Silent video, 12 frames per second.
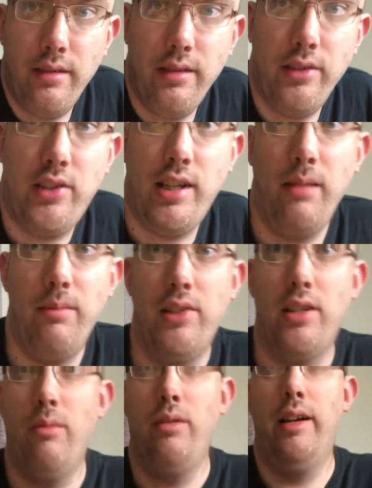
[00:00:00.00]
cheaply
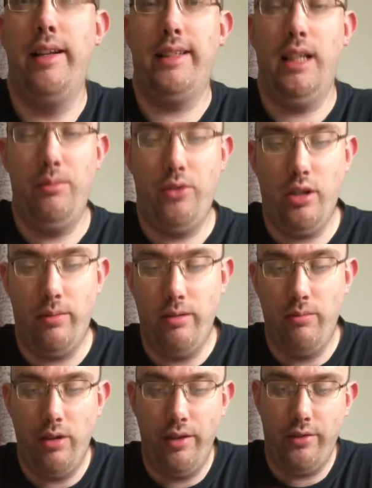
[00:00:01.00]
somewhere in a game shop. I
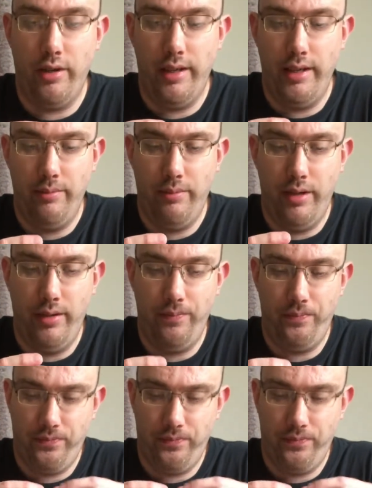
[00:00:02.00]
might have got it, but